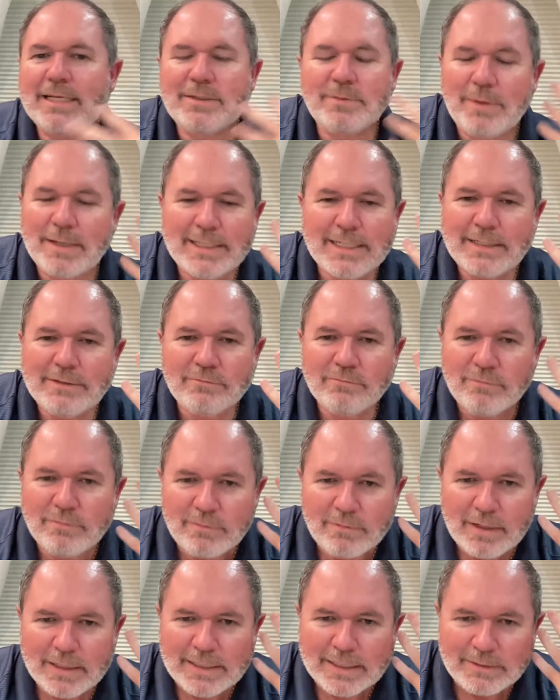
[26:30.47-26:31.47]
that's why it
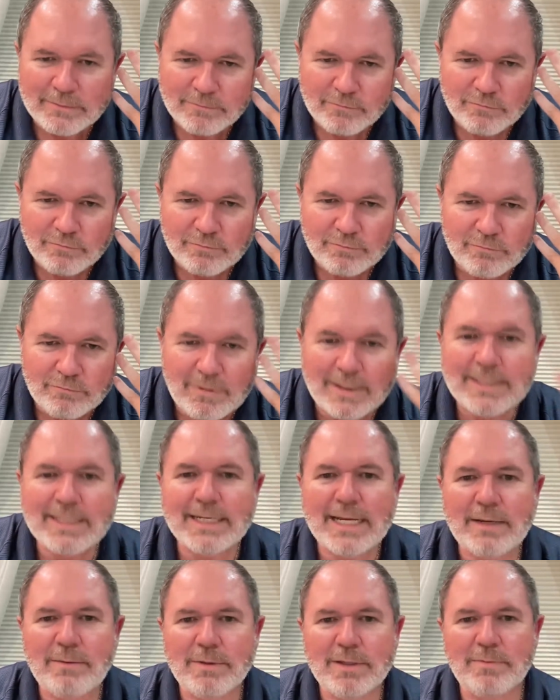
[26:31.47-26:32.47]
didn't
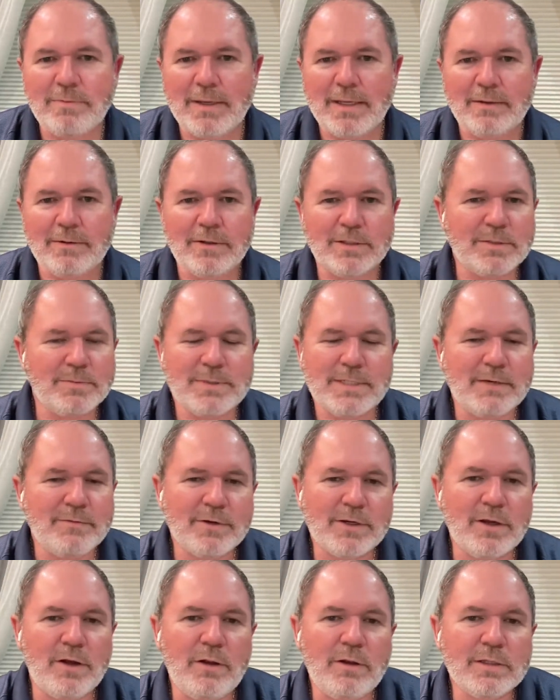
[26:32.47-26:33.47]
resonate with me, because it was
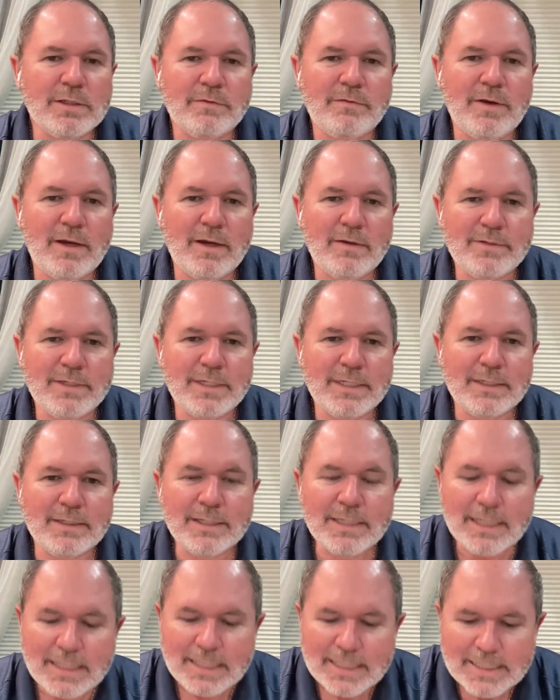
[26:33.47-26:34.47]
never called the 5D.
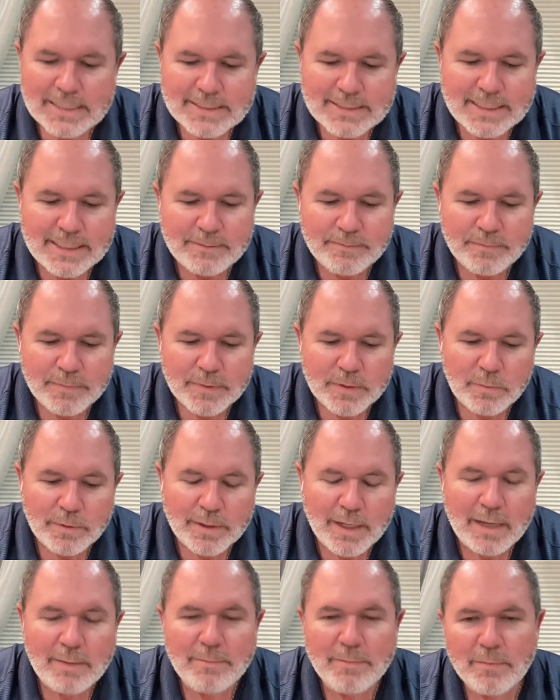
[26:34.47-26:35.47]
See,
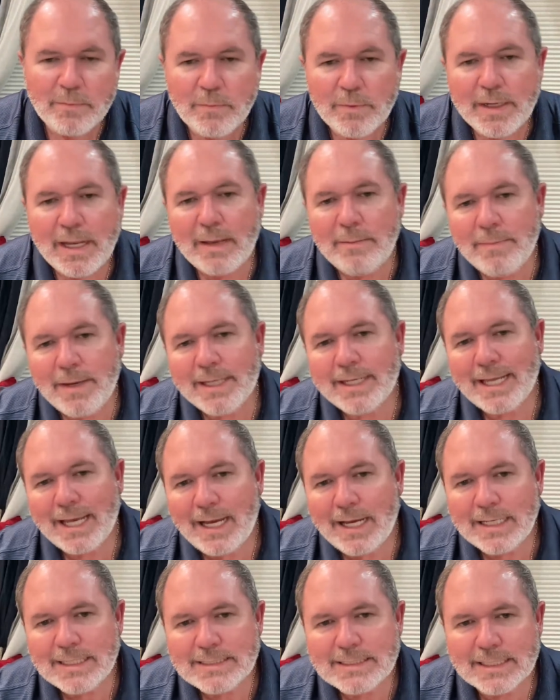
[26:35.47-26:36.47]
when I met
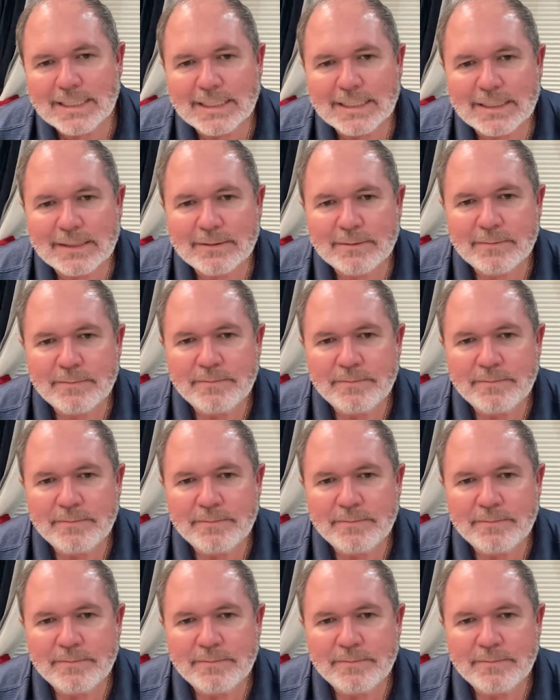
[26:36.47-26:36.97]
Isaac,